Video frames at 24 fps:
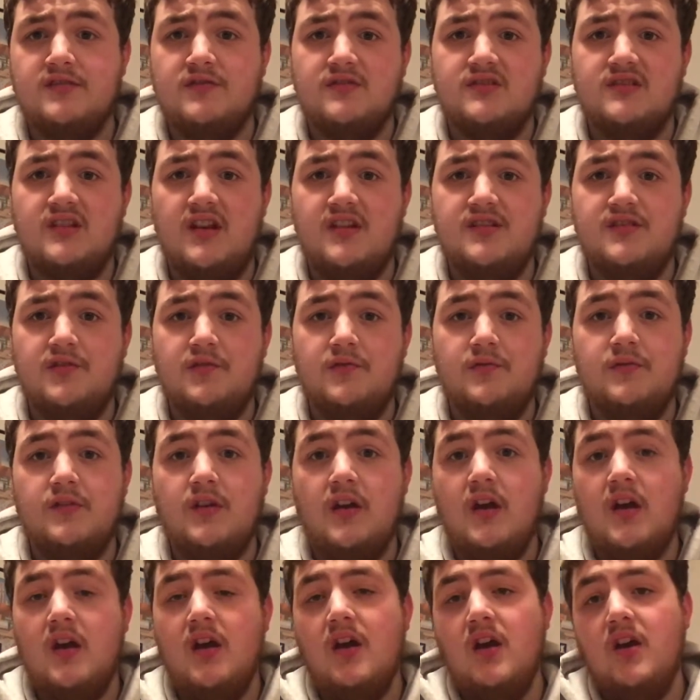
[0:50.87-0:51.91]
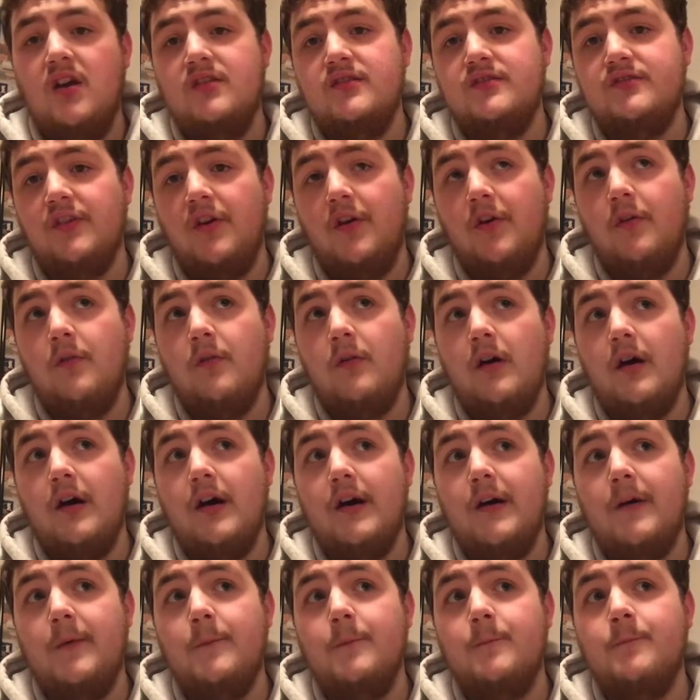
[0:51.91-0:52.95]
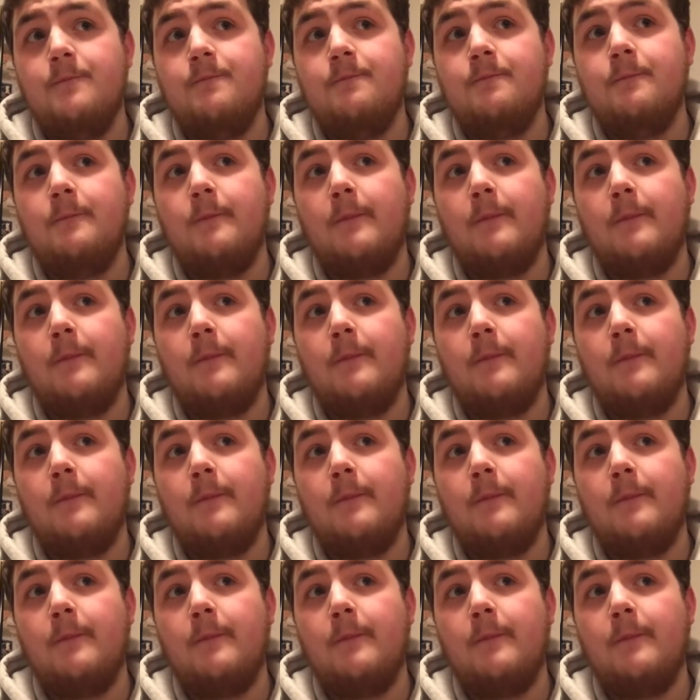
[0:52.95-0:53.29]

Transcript: so stay tuned. So, um,